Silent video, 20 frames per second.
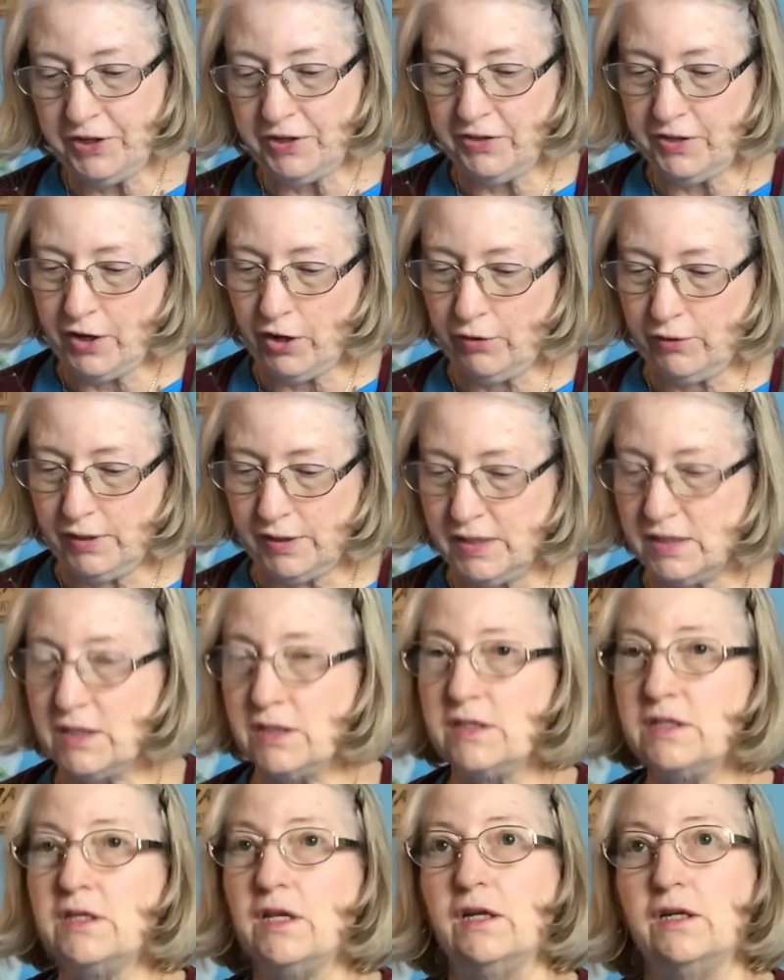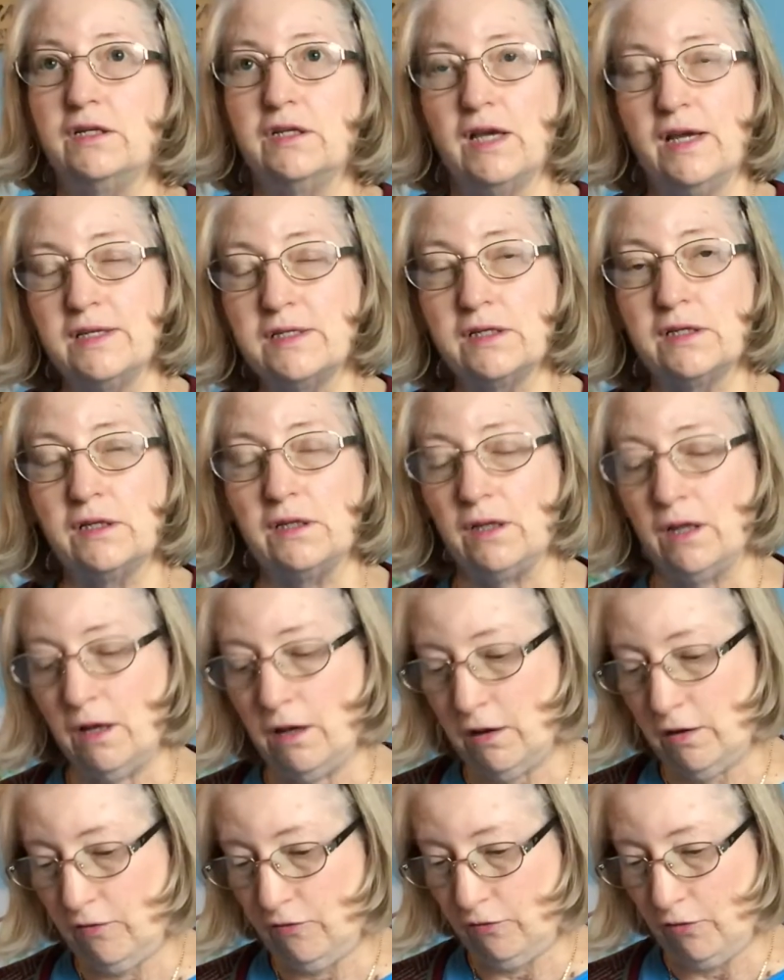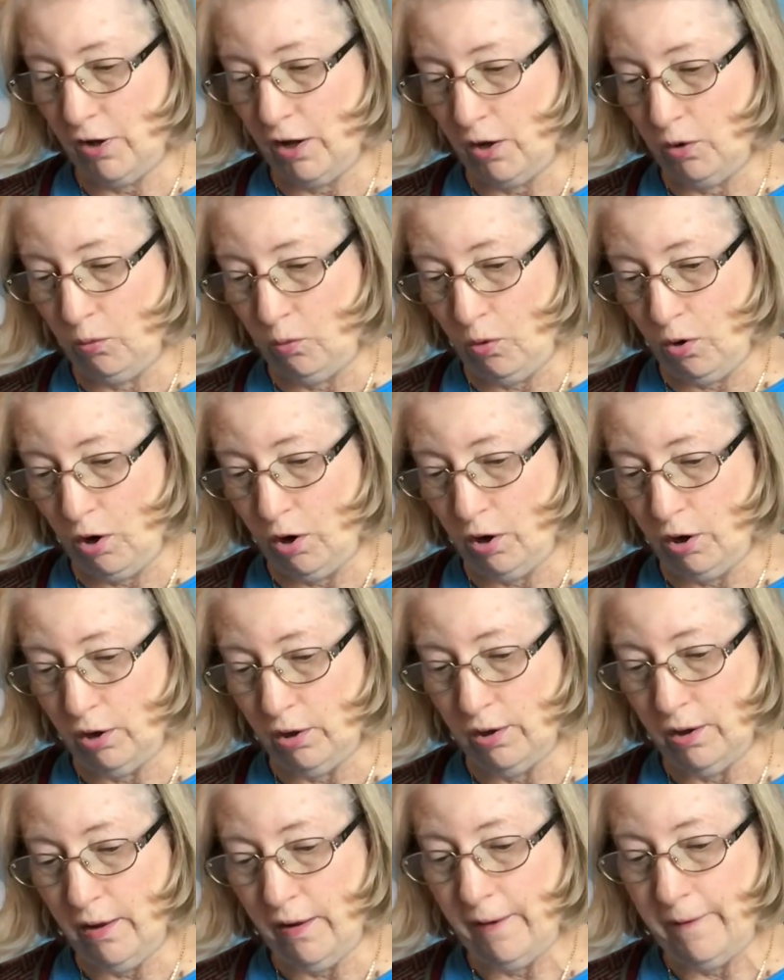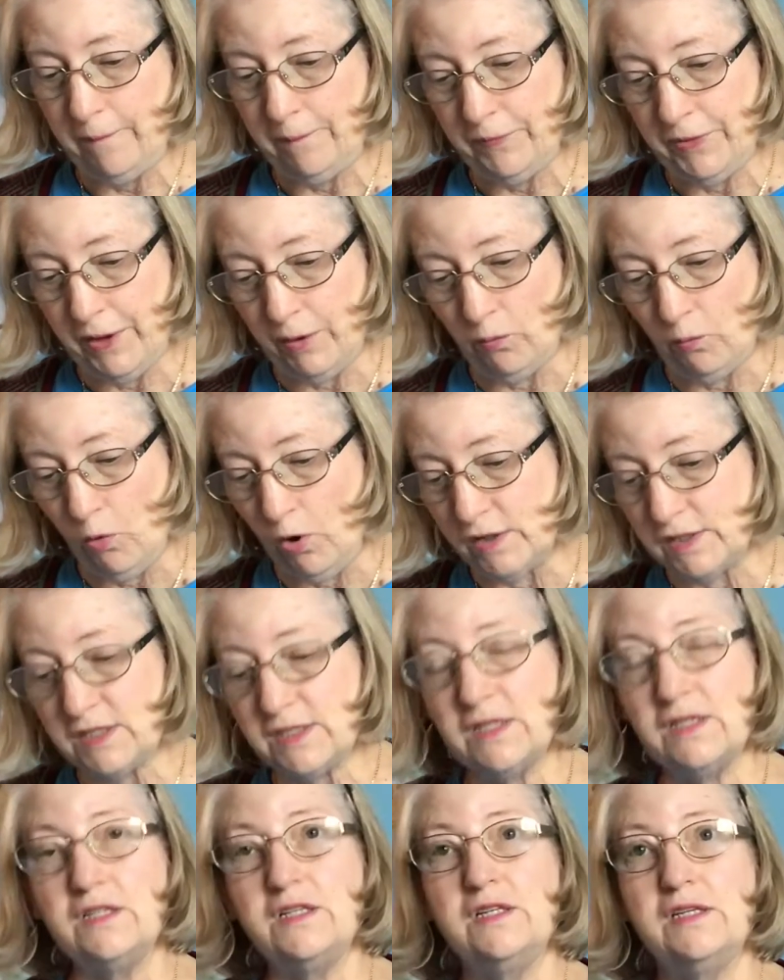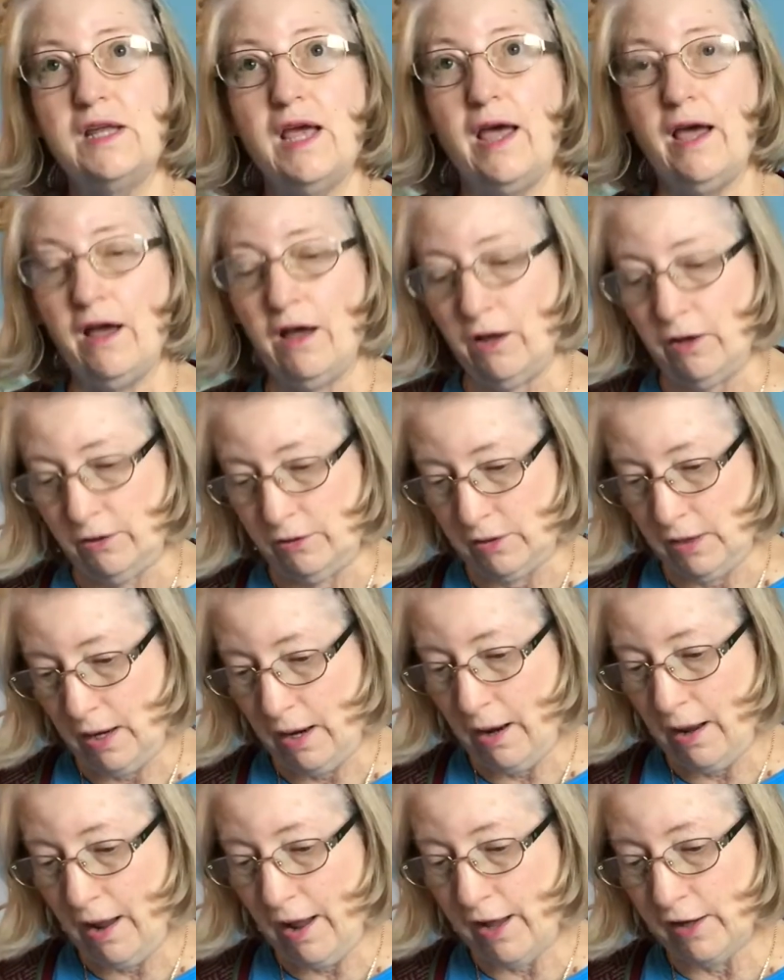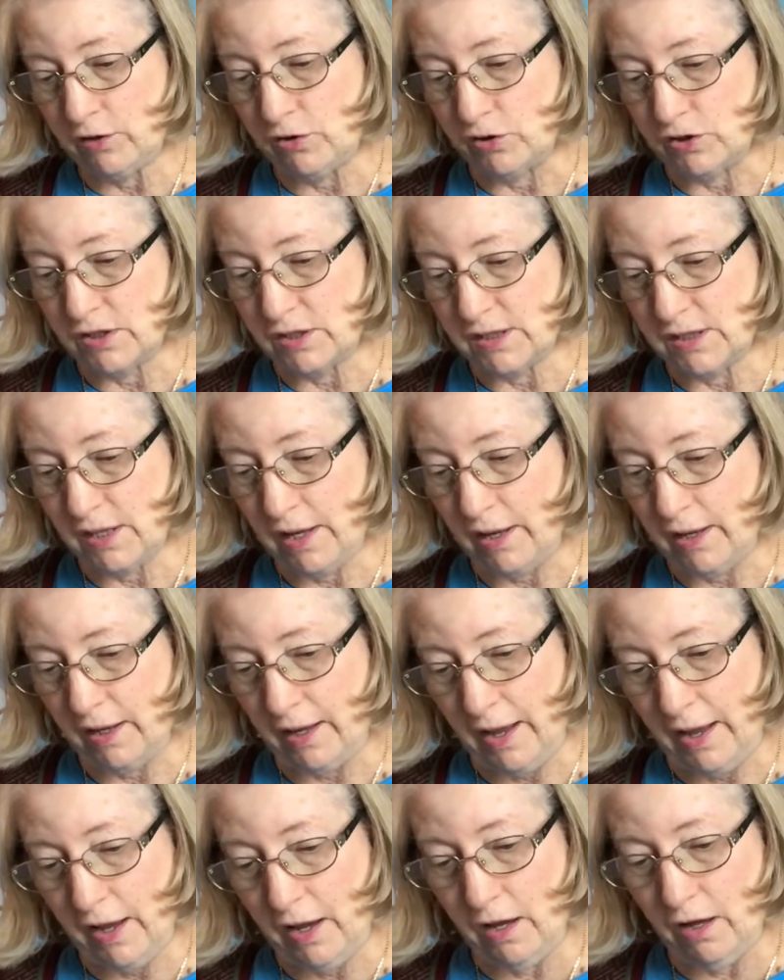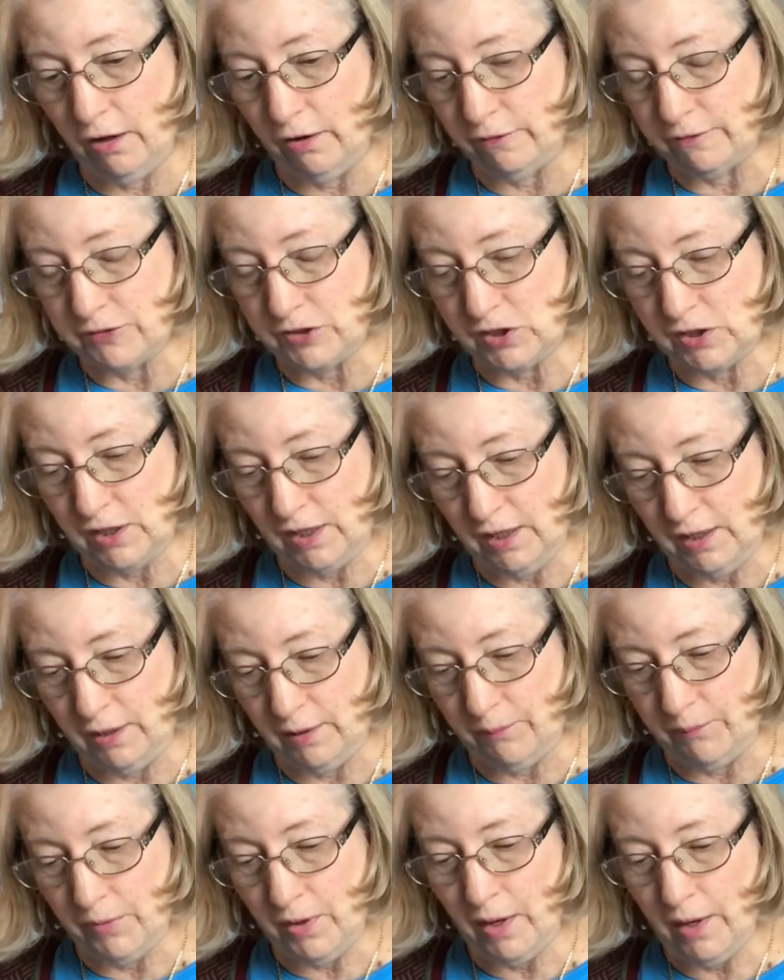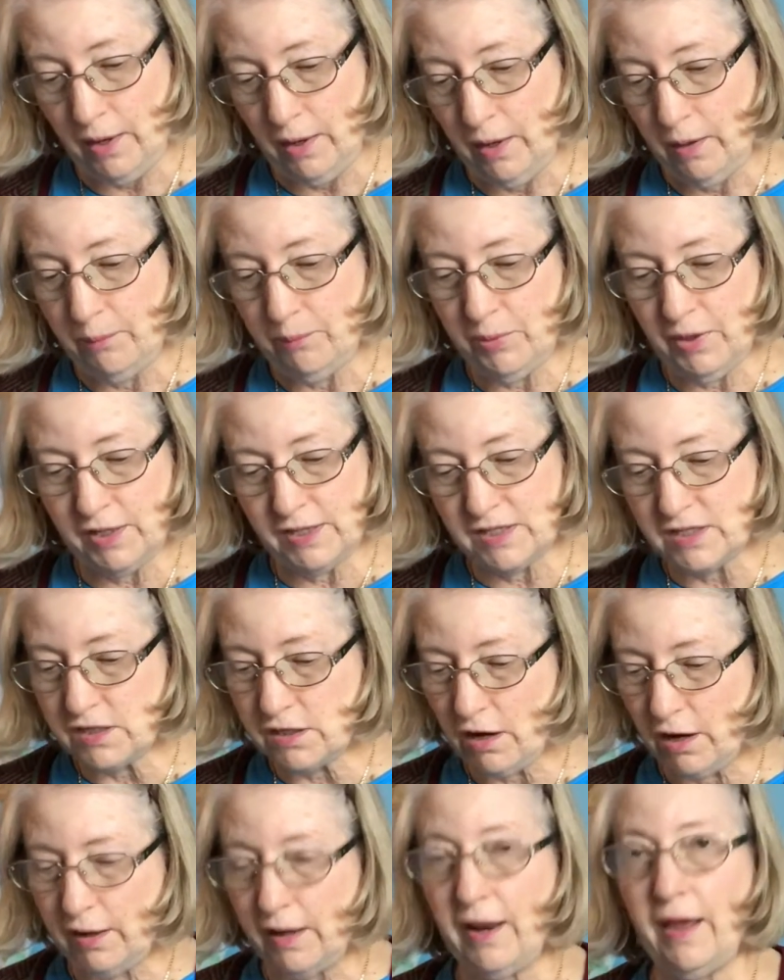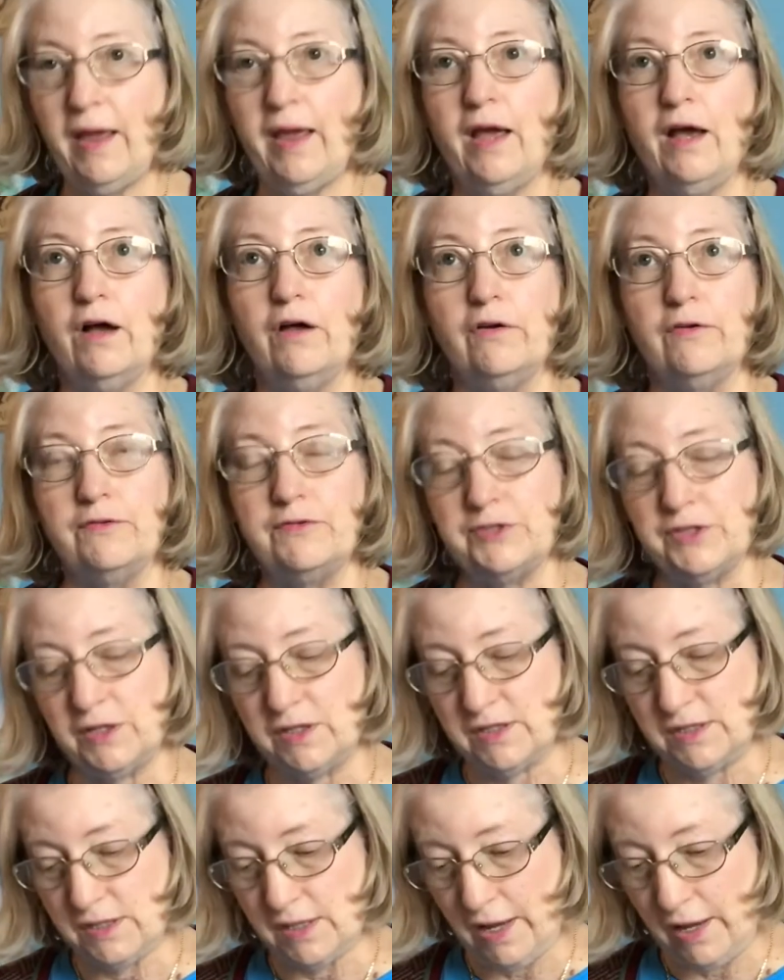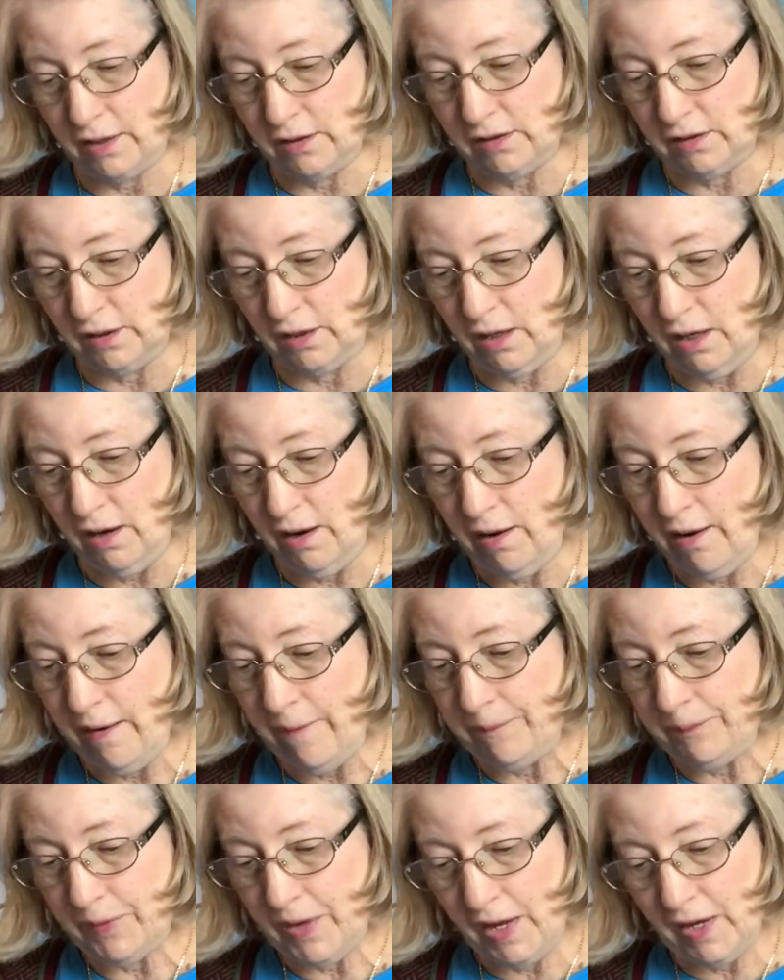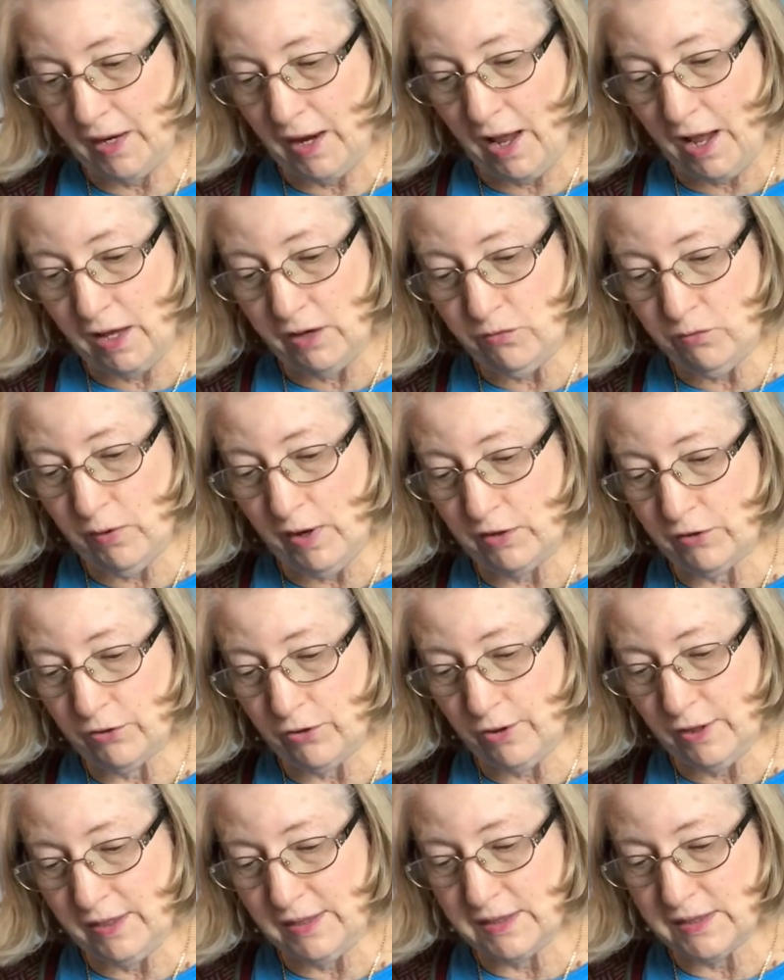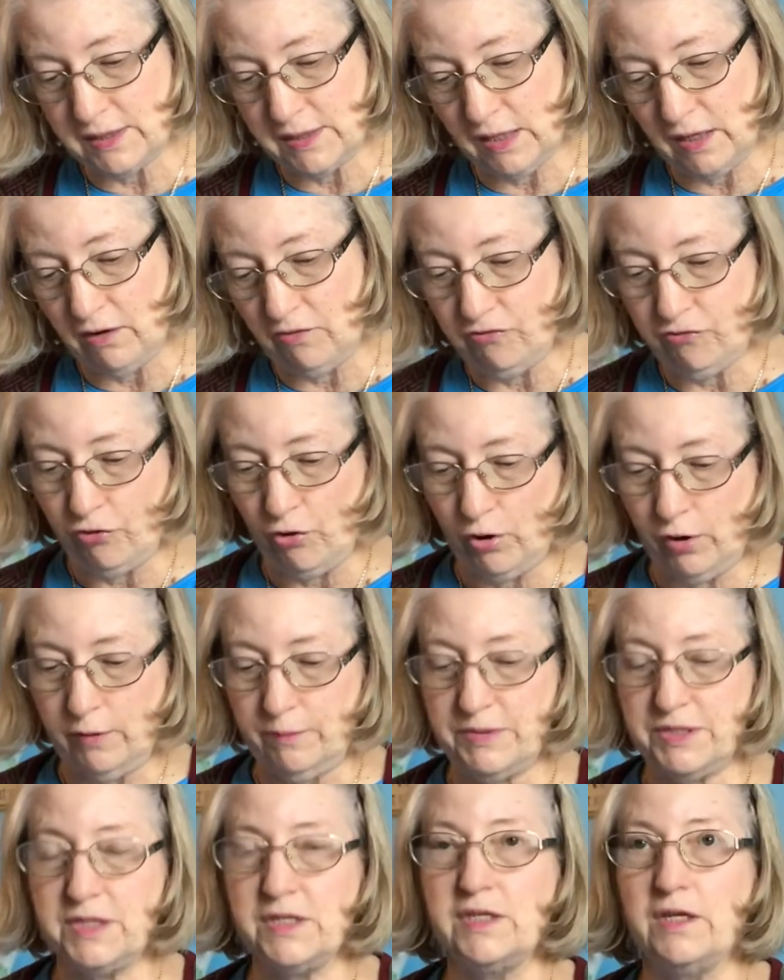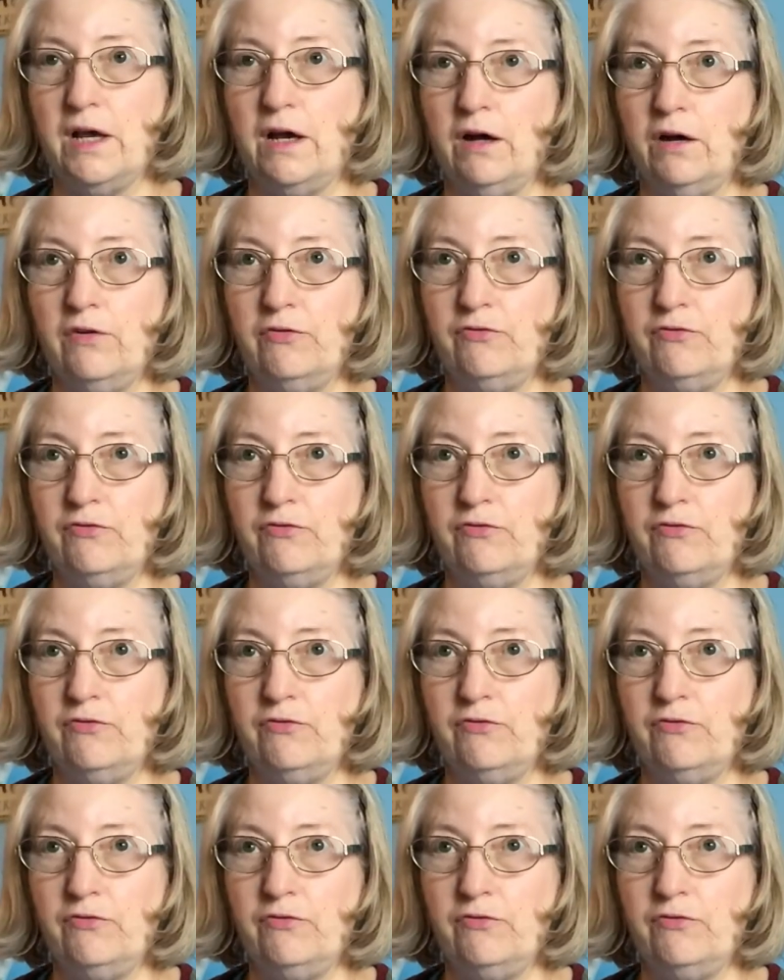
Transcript: there is that doesn't love a wall, that wants it down, I could say, elves to him, but it's not elves exactly, and I'd rather he said it for himself.